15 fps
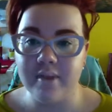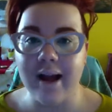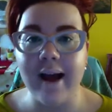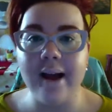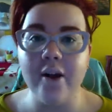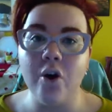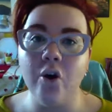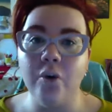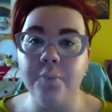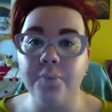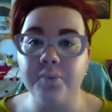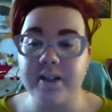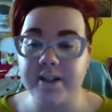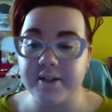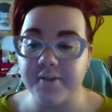I
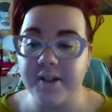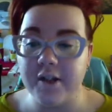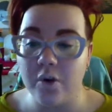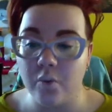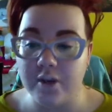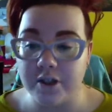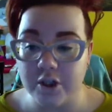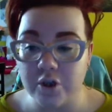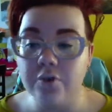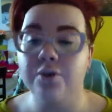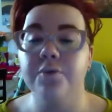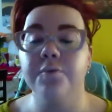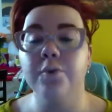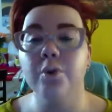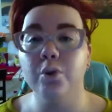hope this video was
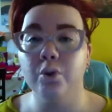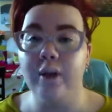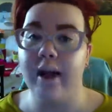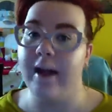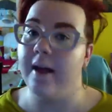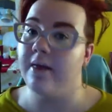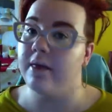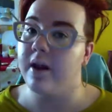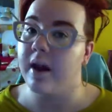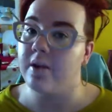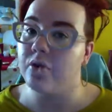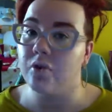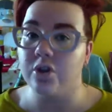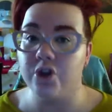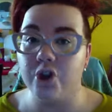useful and
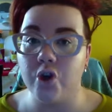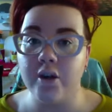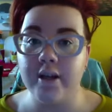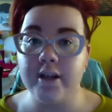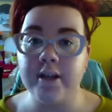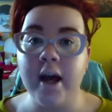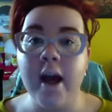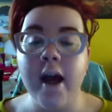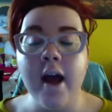that you enjoyed it.